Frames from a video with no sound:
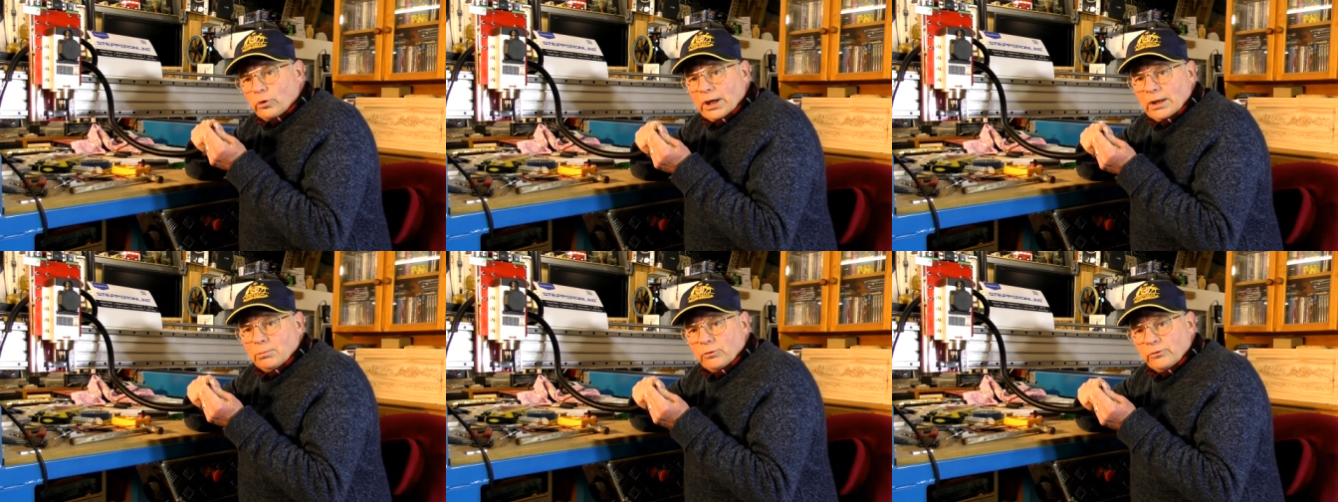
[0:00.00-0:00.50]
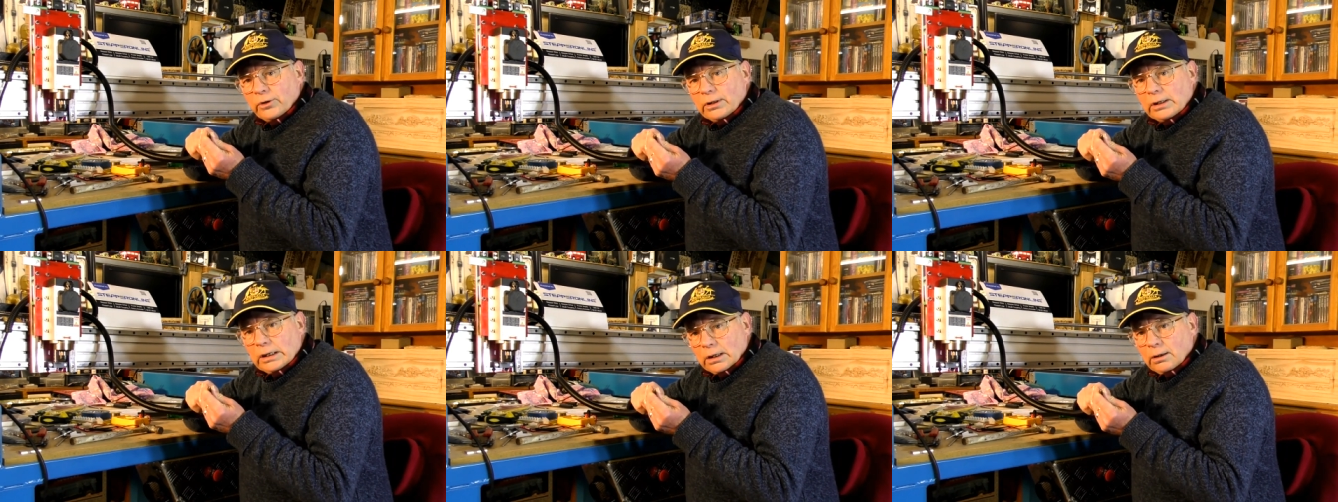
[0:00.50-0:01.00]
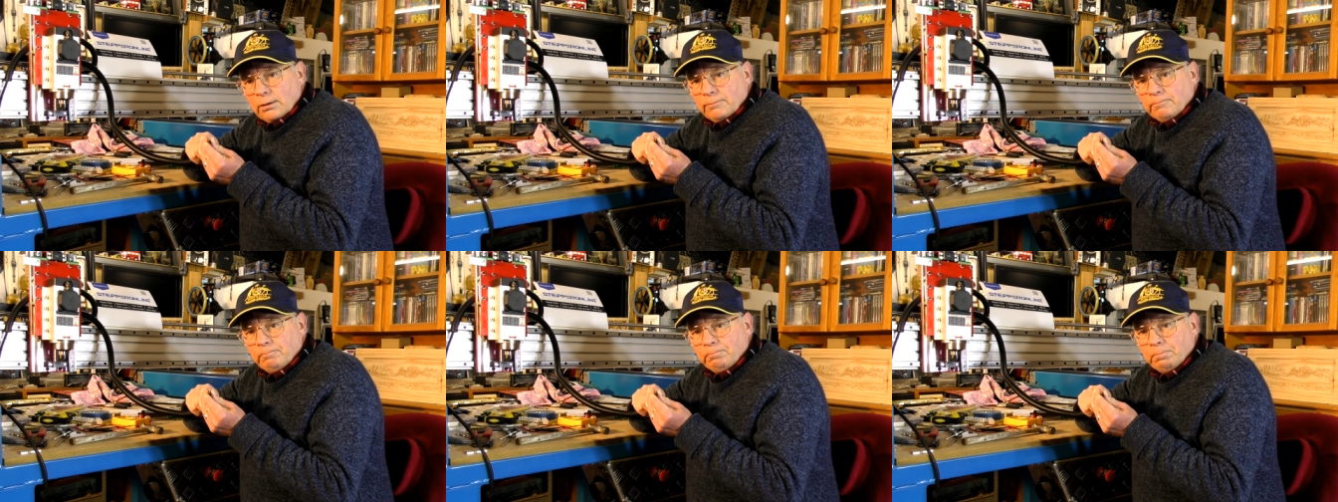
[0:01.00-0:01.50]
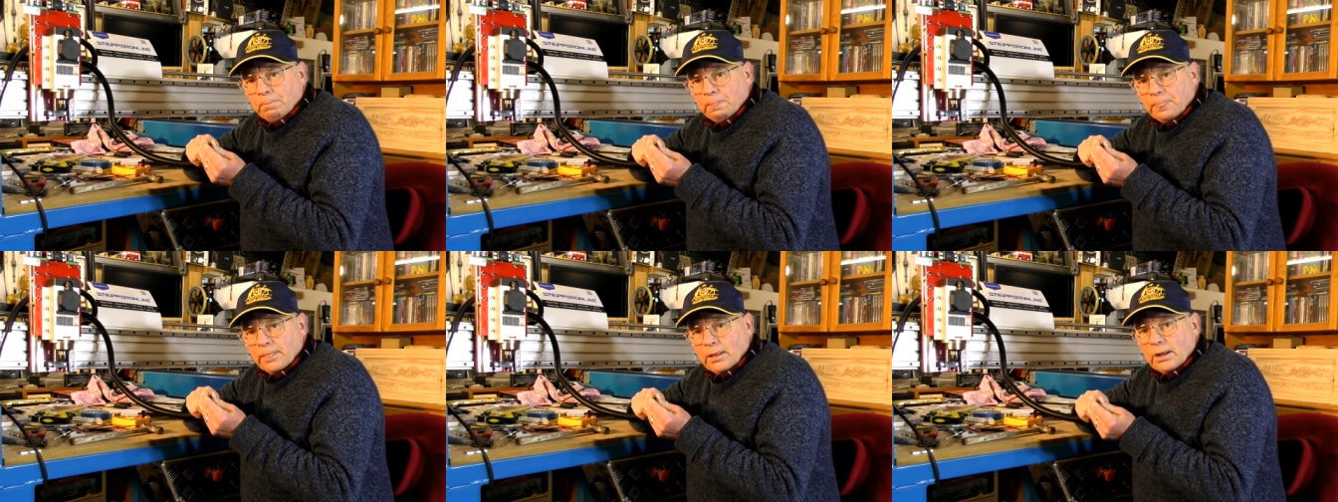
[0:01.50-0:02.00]
cables in here
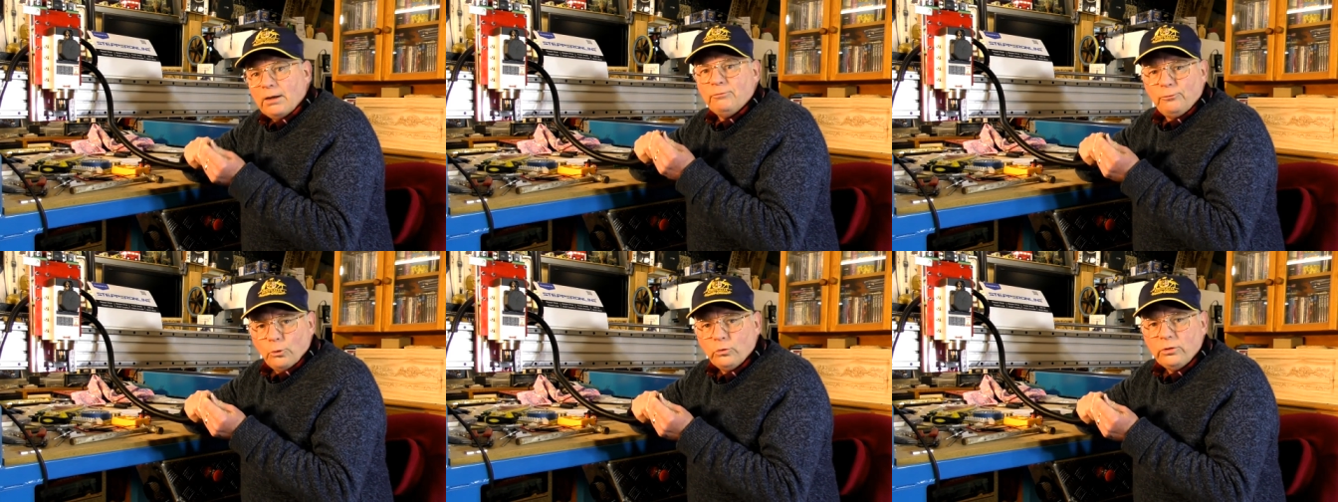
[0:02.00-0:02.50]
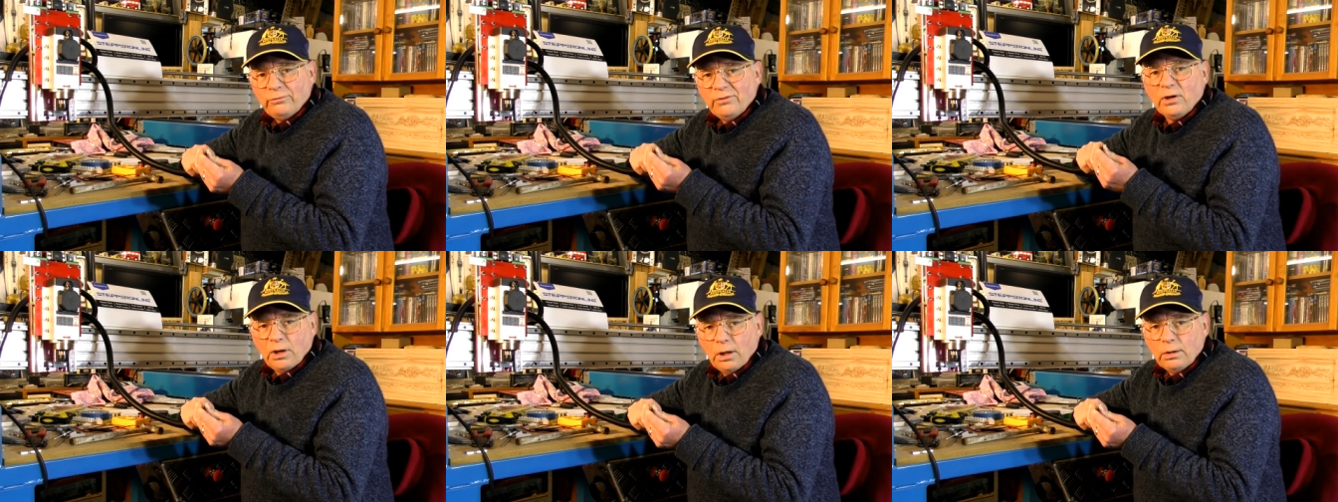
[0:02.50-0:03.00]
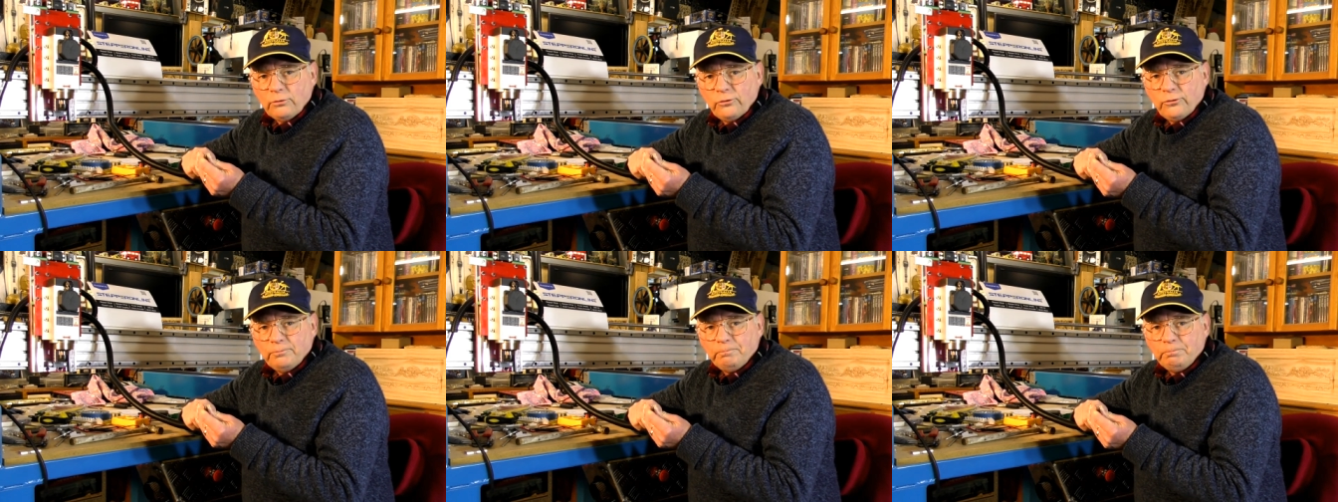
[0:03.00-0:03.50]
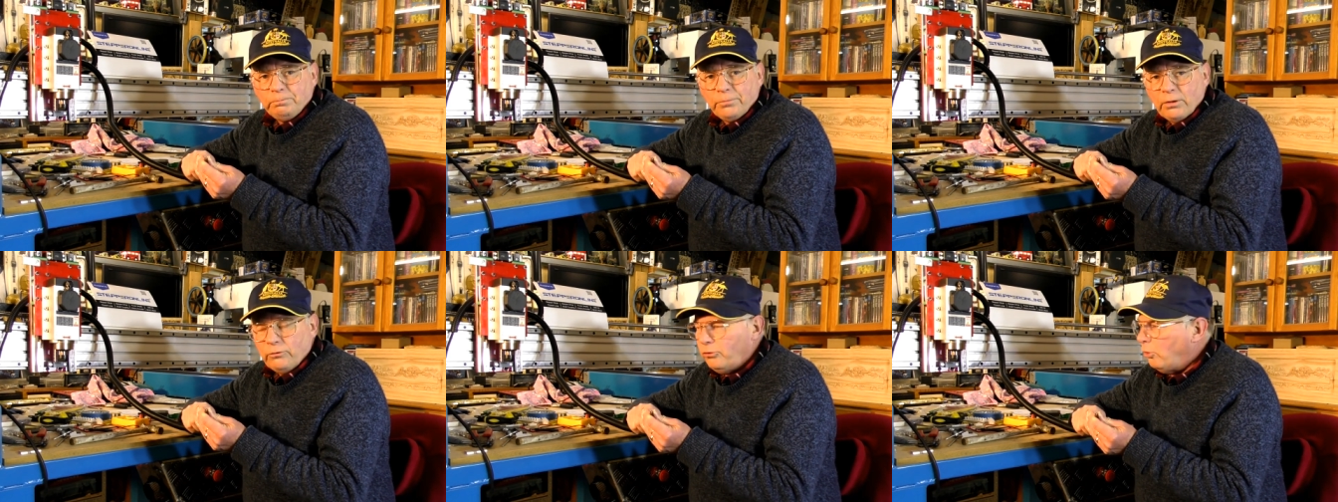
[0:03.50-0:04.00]
and four different colors.
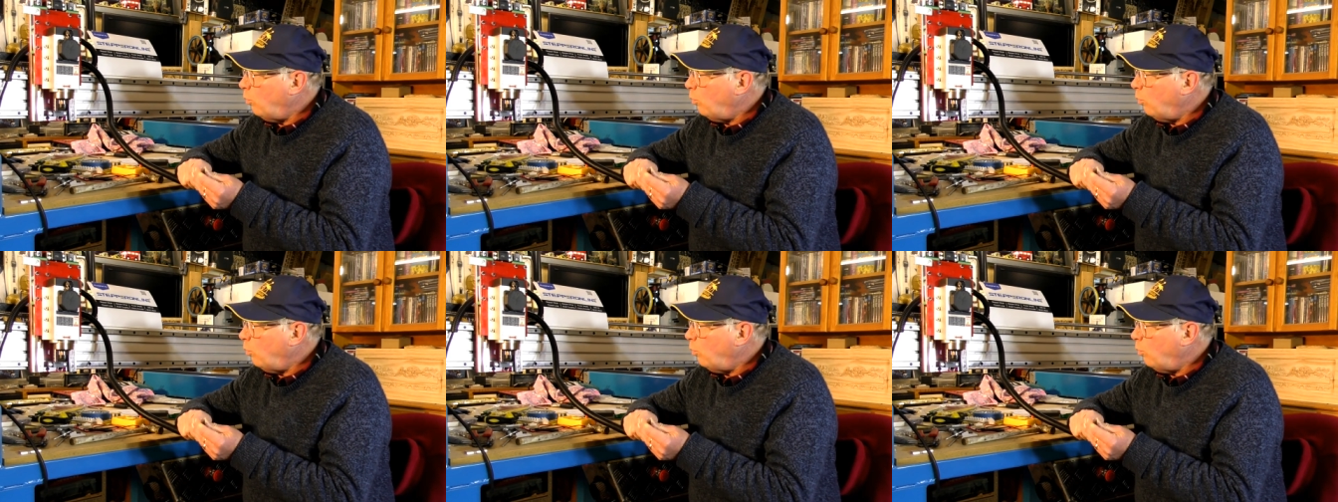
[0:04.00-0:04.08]
So